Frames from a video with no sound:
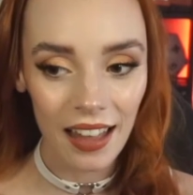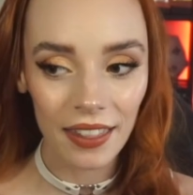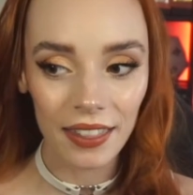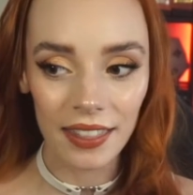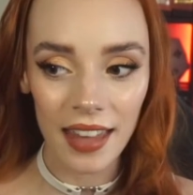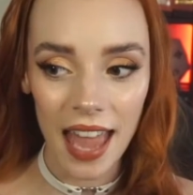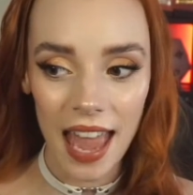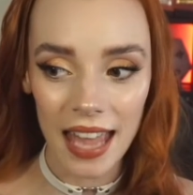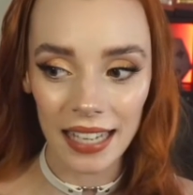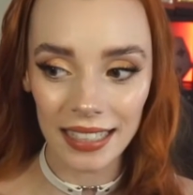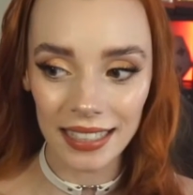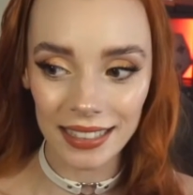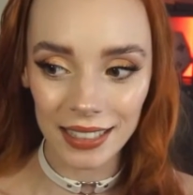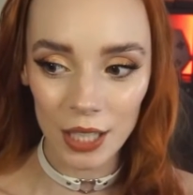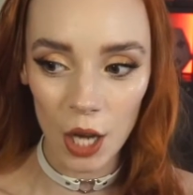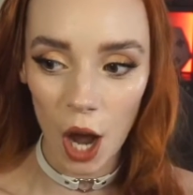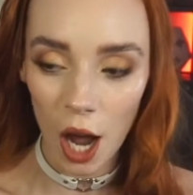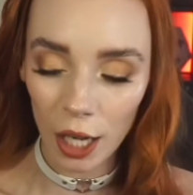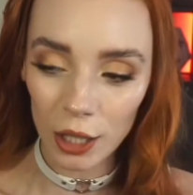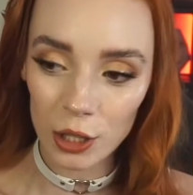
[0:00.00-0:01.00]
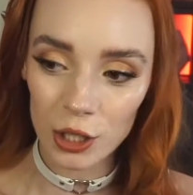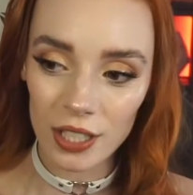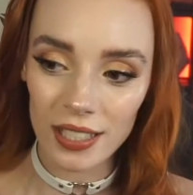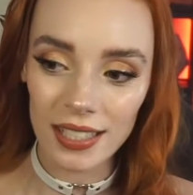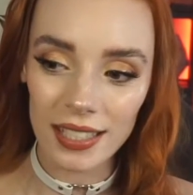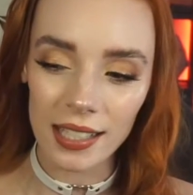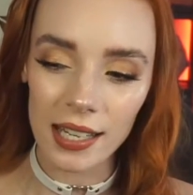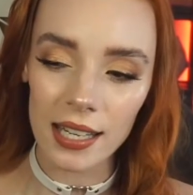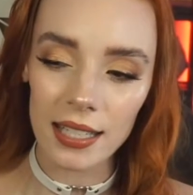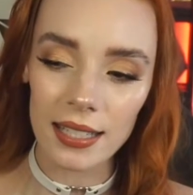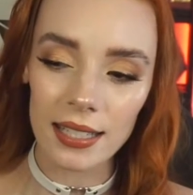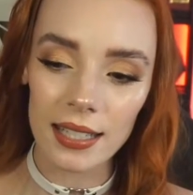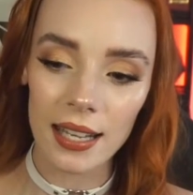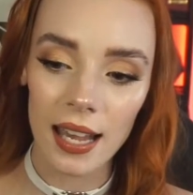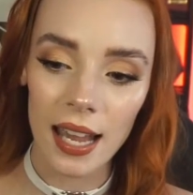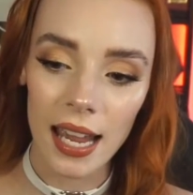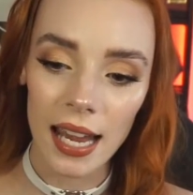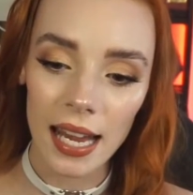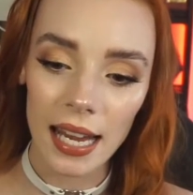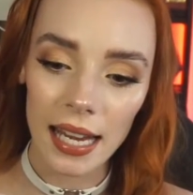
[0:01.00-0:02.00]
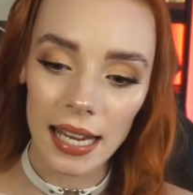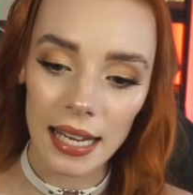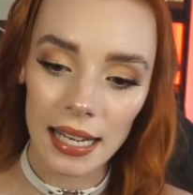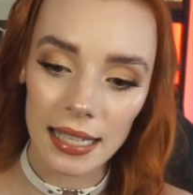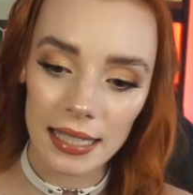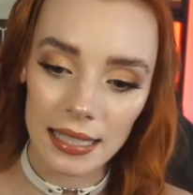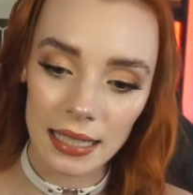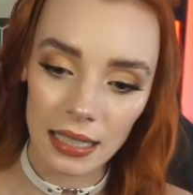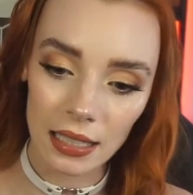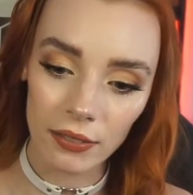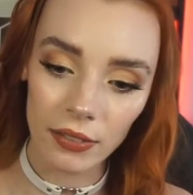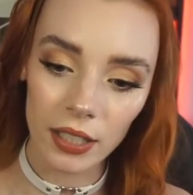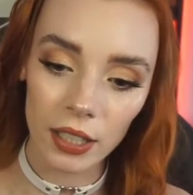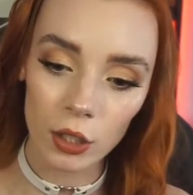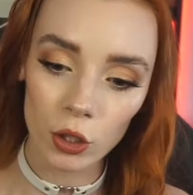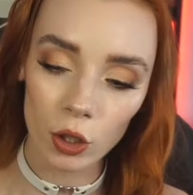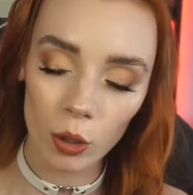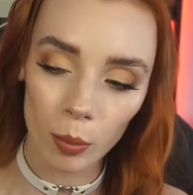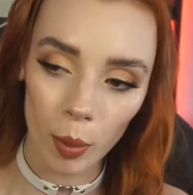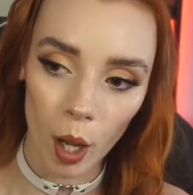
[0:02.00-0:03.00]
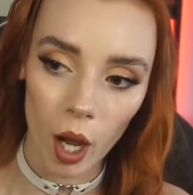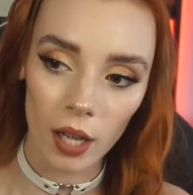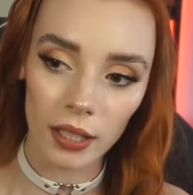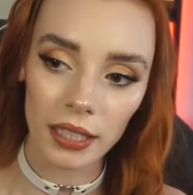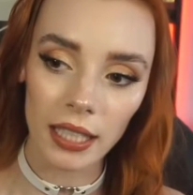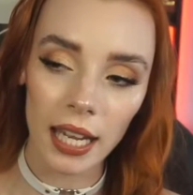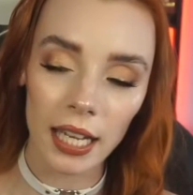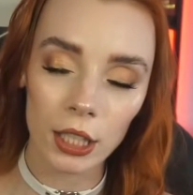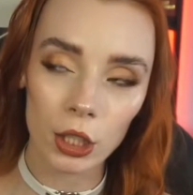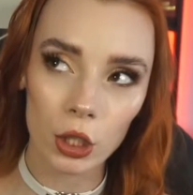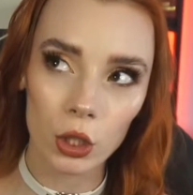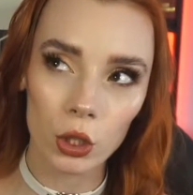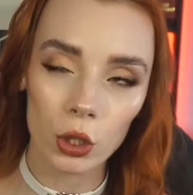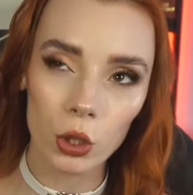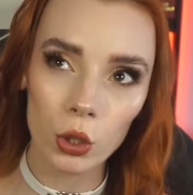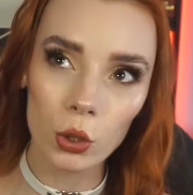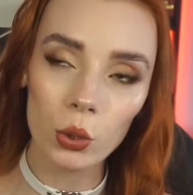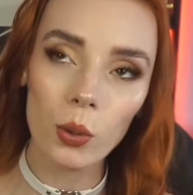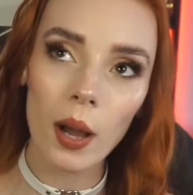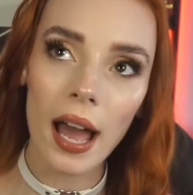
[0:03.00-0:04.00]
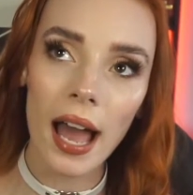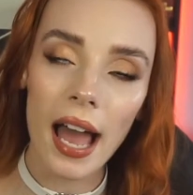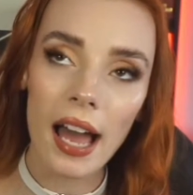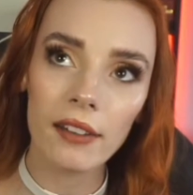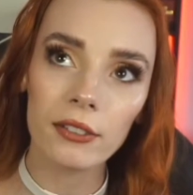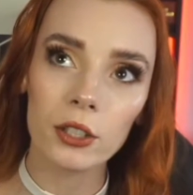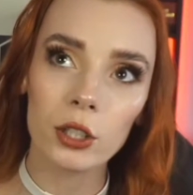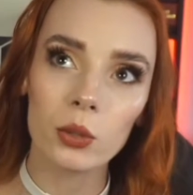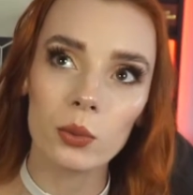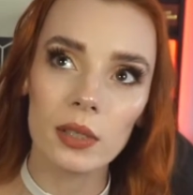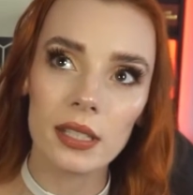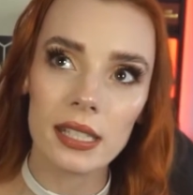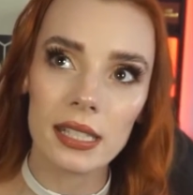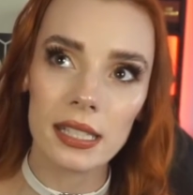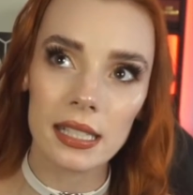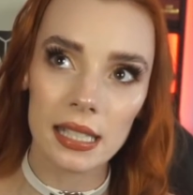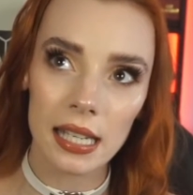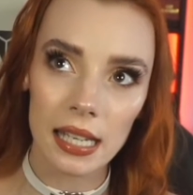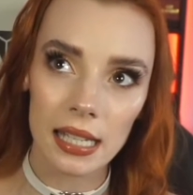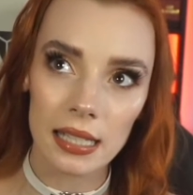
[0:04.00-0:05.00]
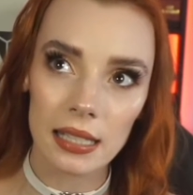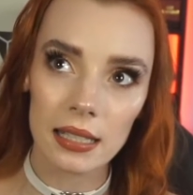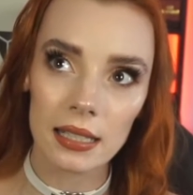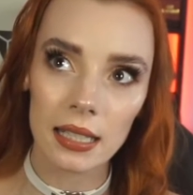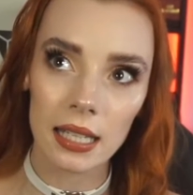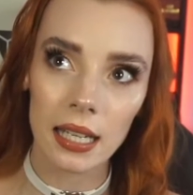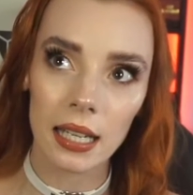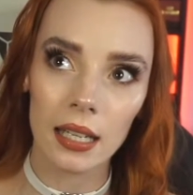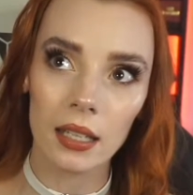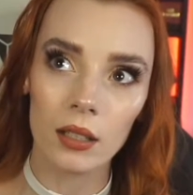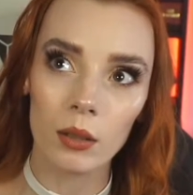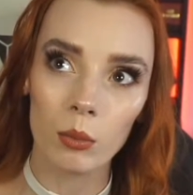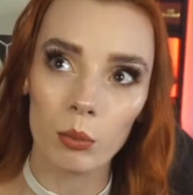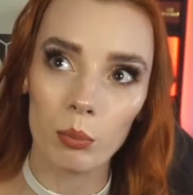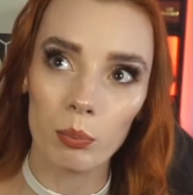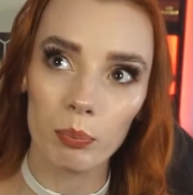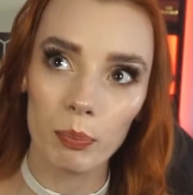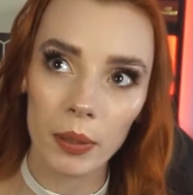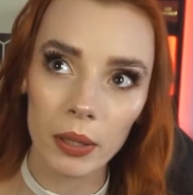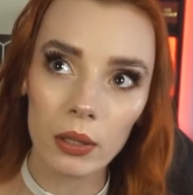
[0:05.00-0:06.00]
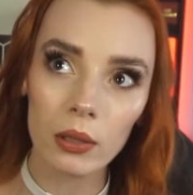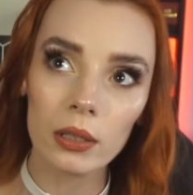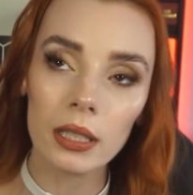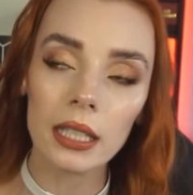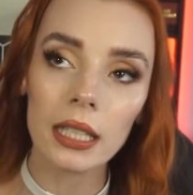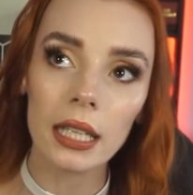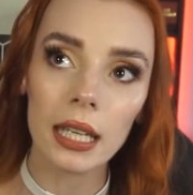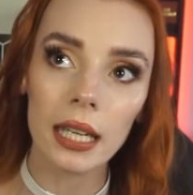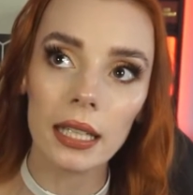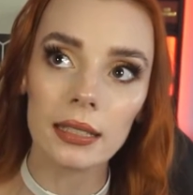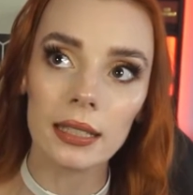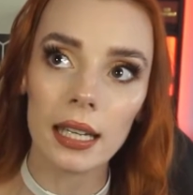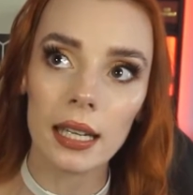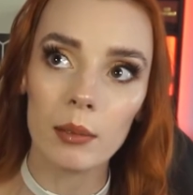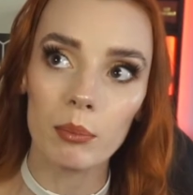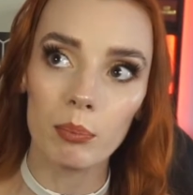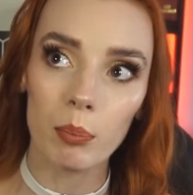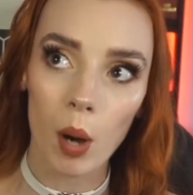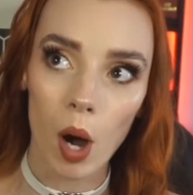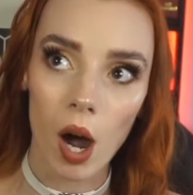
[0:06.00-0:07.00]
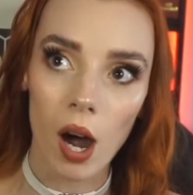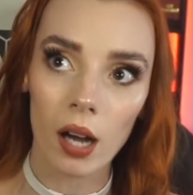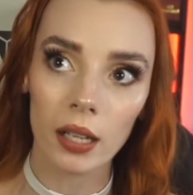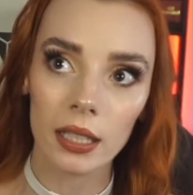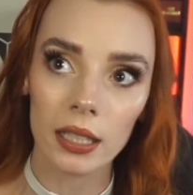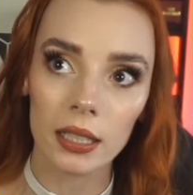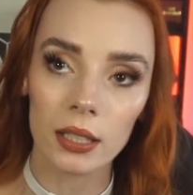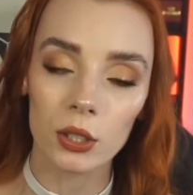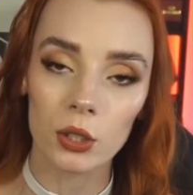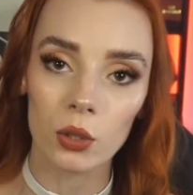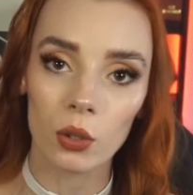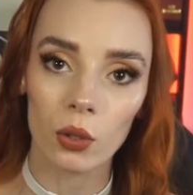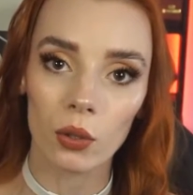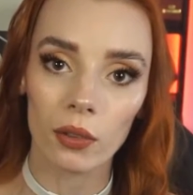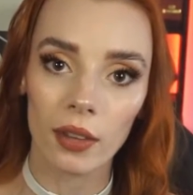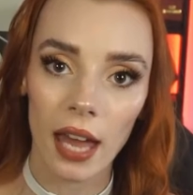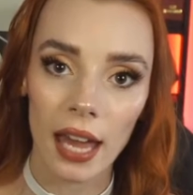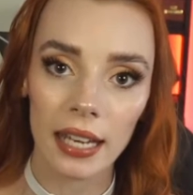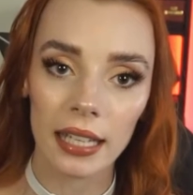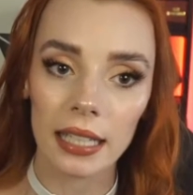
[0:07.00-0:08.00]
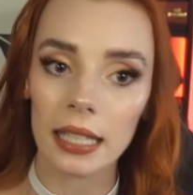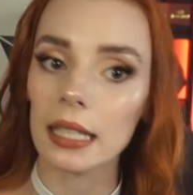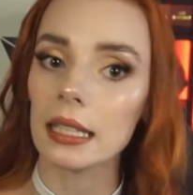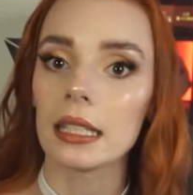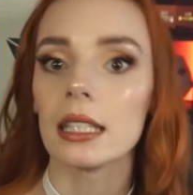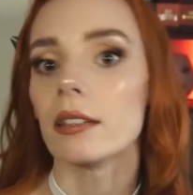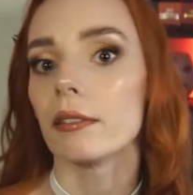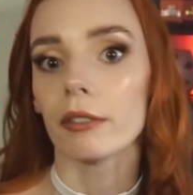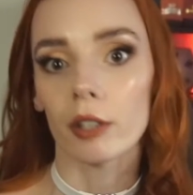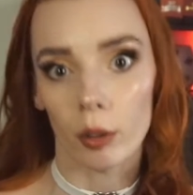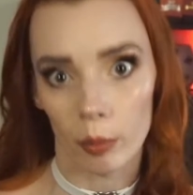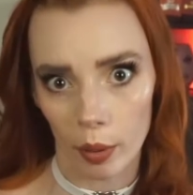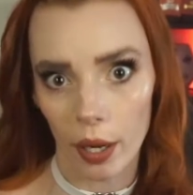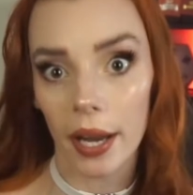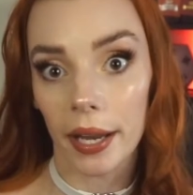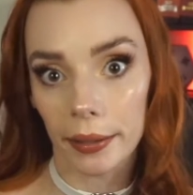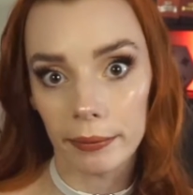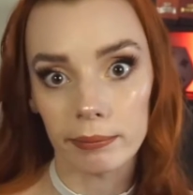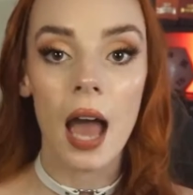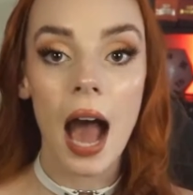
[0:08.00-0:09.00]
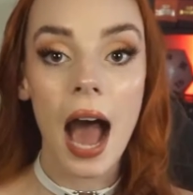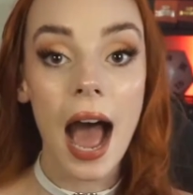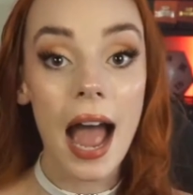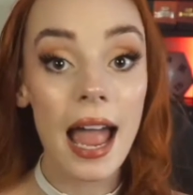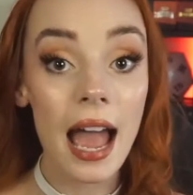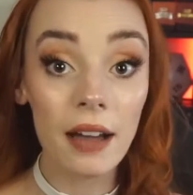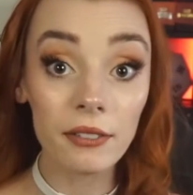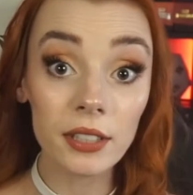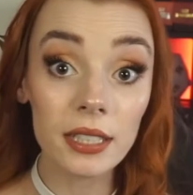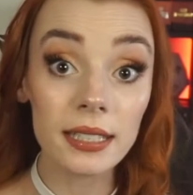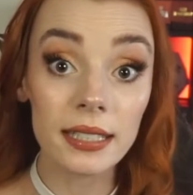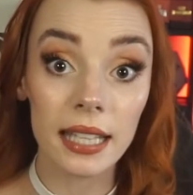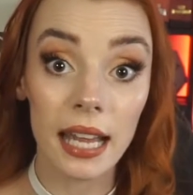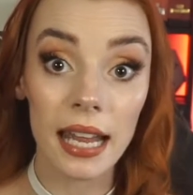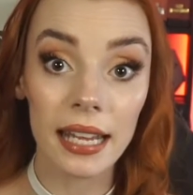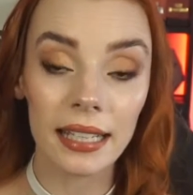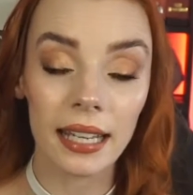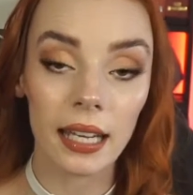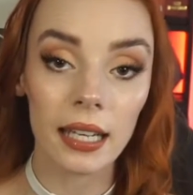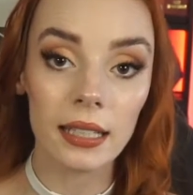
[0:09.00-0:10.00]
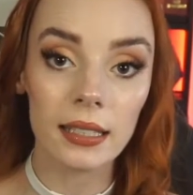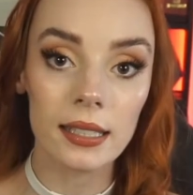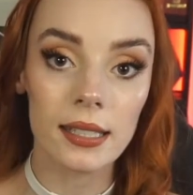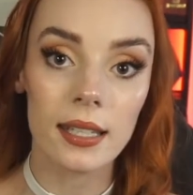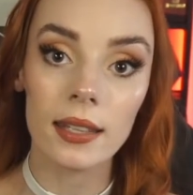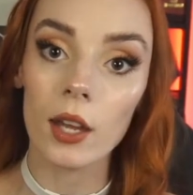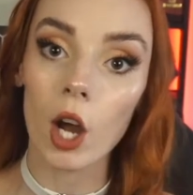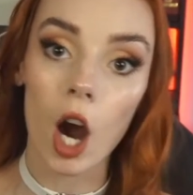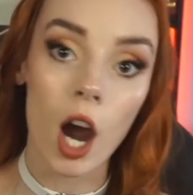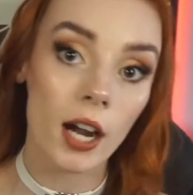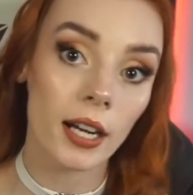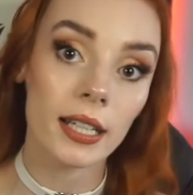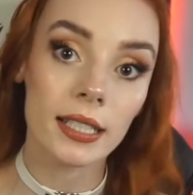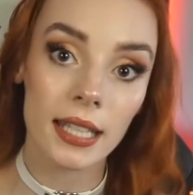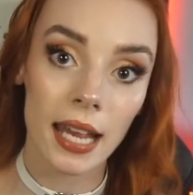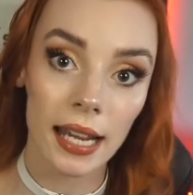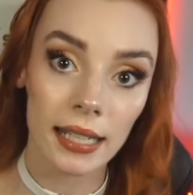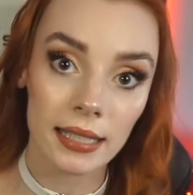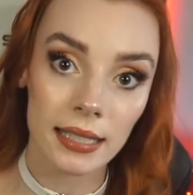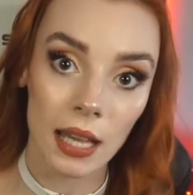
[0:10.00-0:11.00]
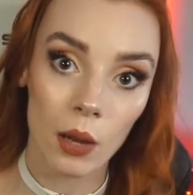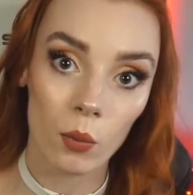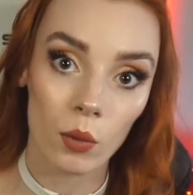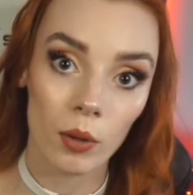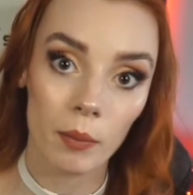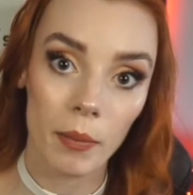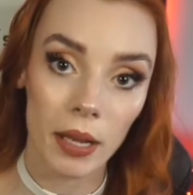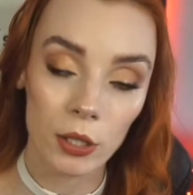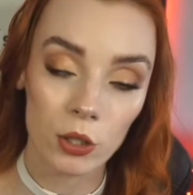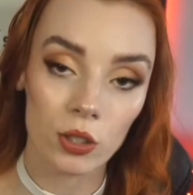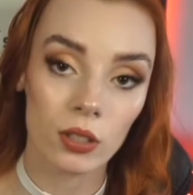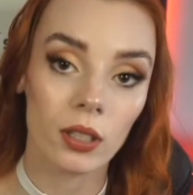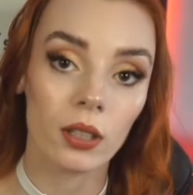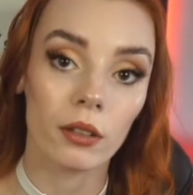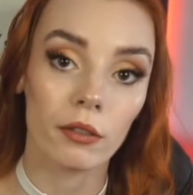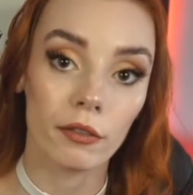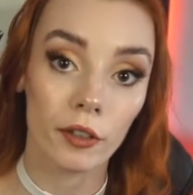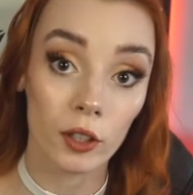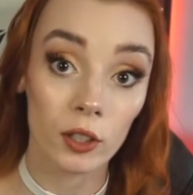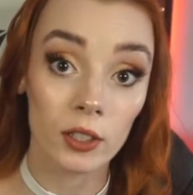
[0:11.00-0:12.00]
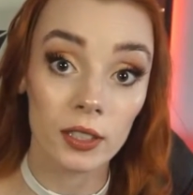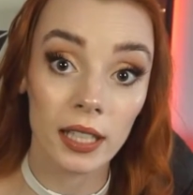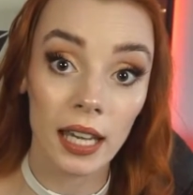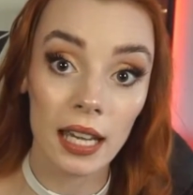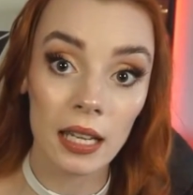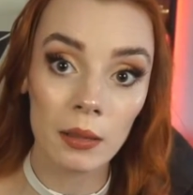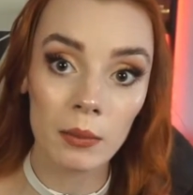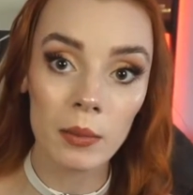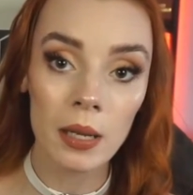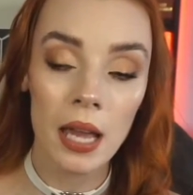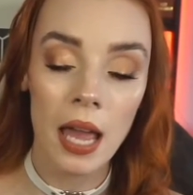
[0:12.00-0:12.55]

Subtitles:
And its consciousness is living in your body, and you have to assist in building it a body so that it can leave your brain. I have to say, getting to see the architects that were mentioned in the first game,